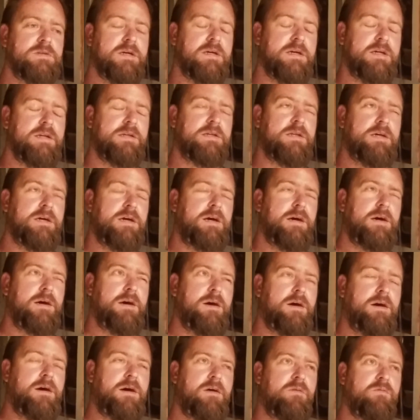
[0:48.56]
and
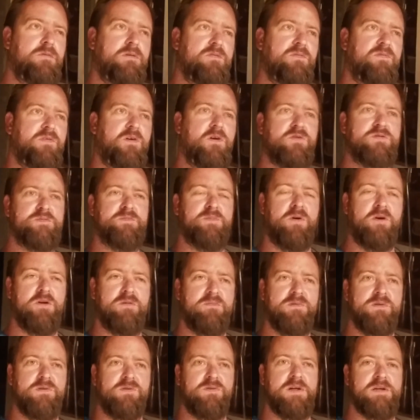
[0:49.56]
with the false
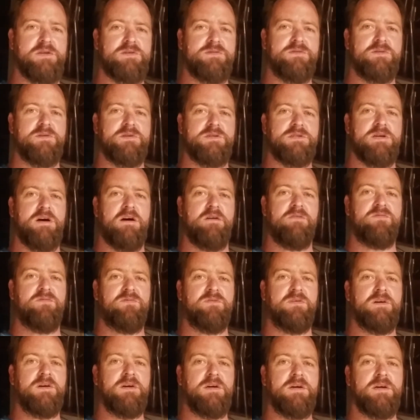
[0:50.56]
bottom and all that sort of
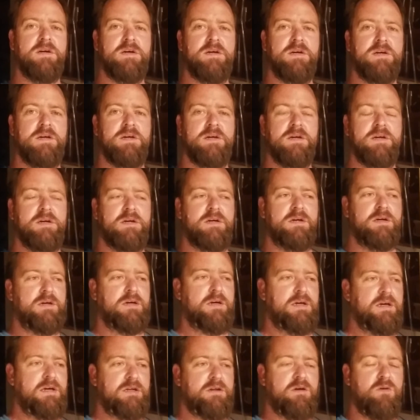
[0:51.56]
stuff.
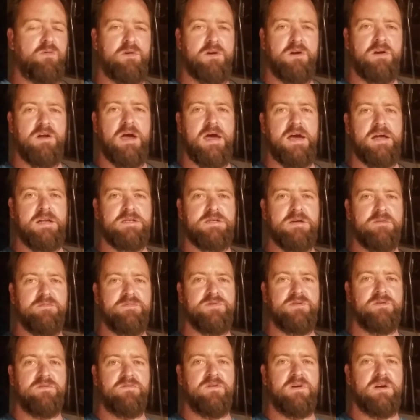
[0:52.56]
And I wanted to add some
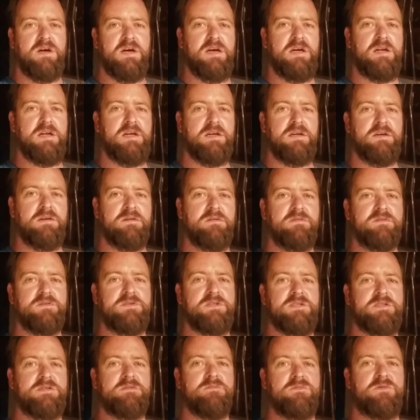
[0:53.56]
sort of a heating
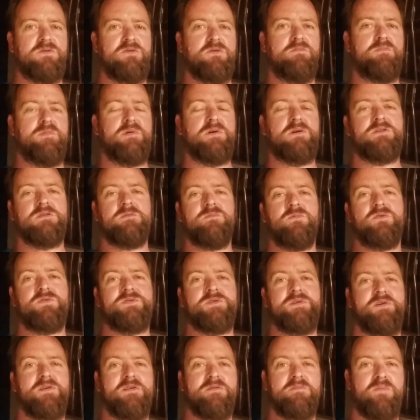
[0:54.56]
system to it, because I'm
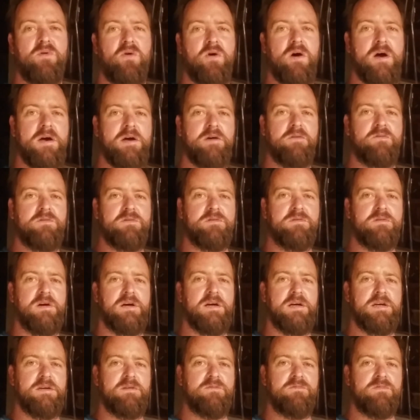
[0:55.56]
also going to buy a
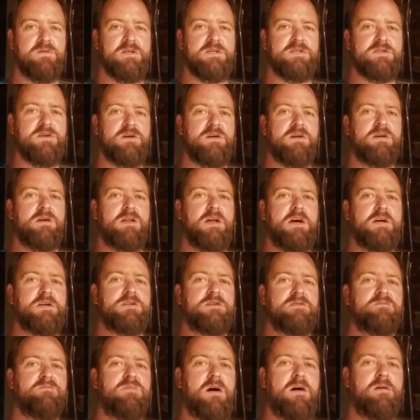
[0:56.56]

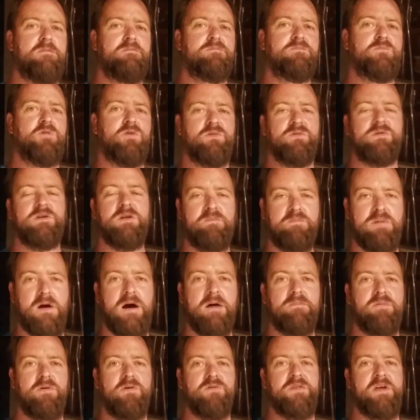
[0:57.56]
recirculation pump, well, a
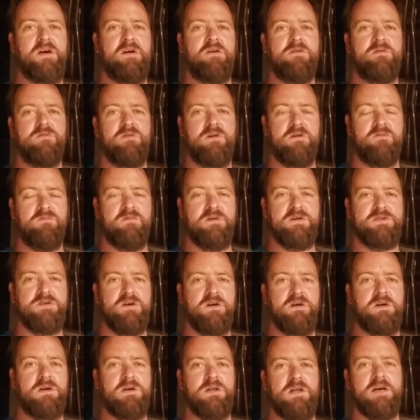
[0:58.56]
pump on there, and I'm going to
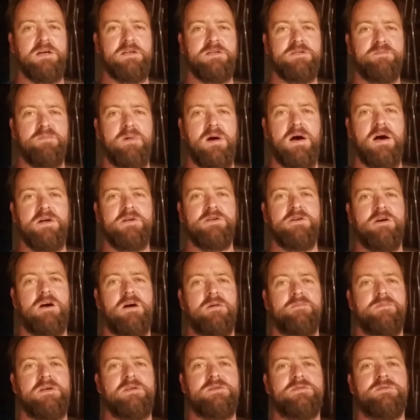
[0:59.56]
recirculate spar
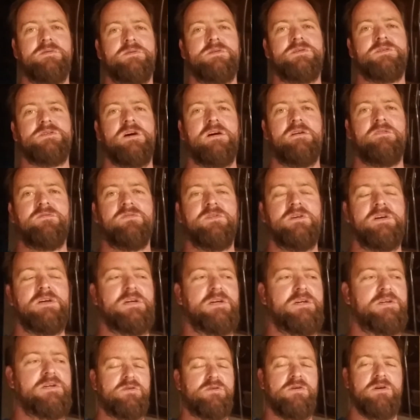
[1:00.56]
jar, that sort of stuff.
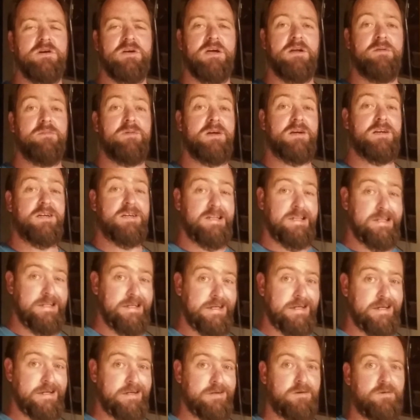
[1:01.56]
Try and get a bit
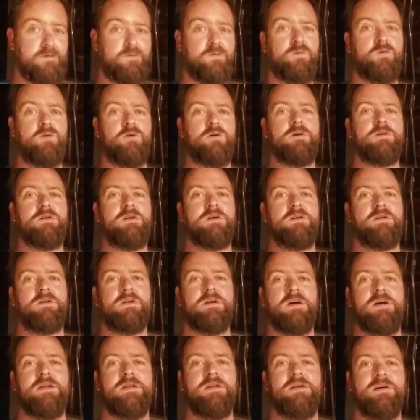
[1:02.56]
clearer wort than
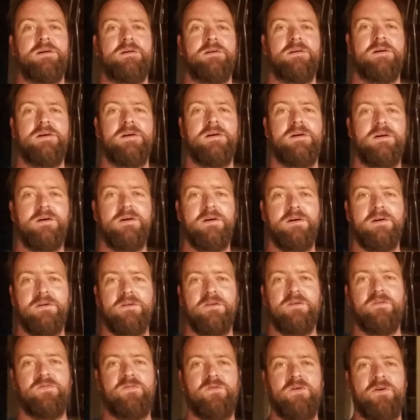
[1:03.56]
the
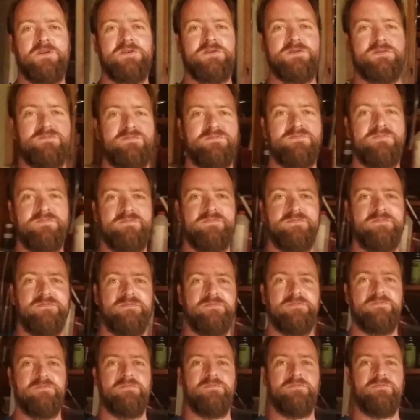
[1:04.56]
first
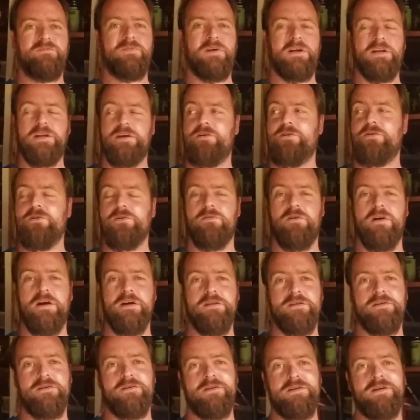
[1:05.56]
bloody all
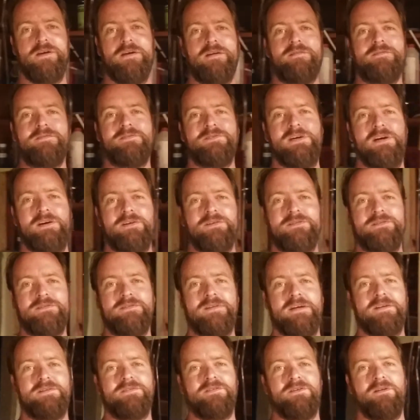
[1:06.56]
grain that I did. So
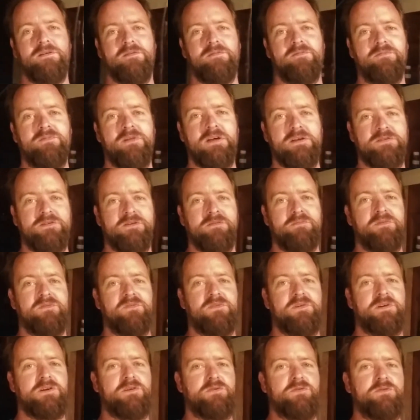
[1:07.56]
that's gonna be
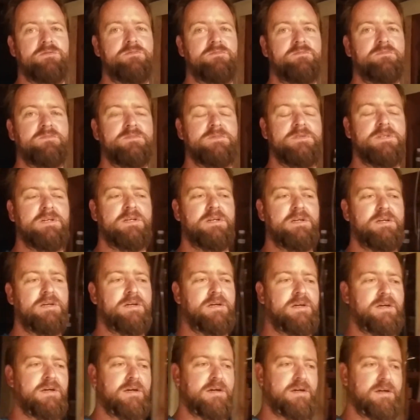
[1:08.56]
very good.
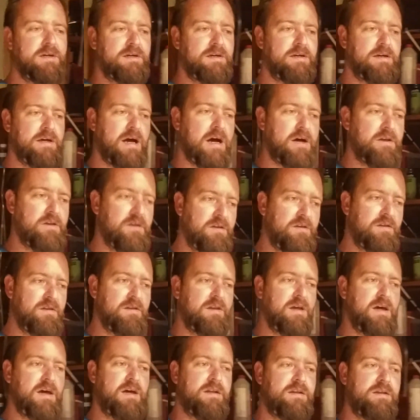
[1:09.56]
Other
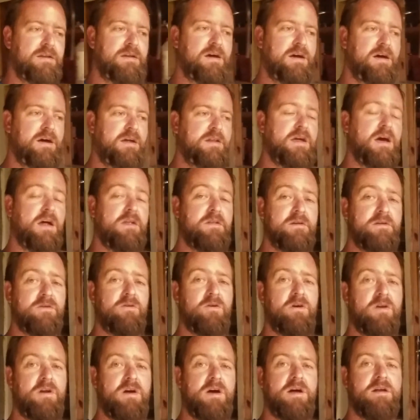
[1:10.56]
than that, the other
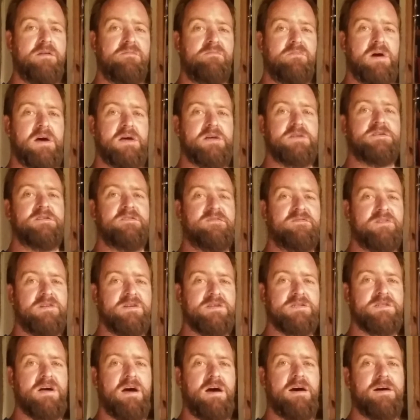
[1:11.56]
night I had a massive
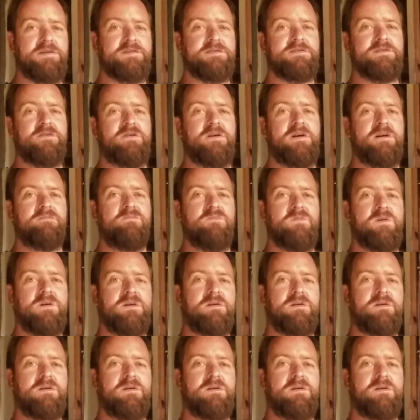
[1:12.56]
disaster. I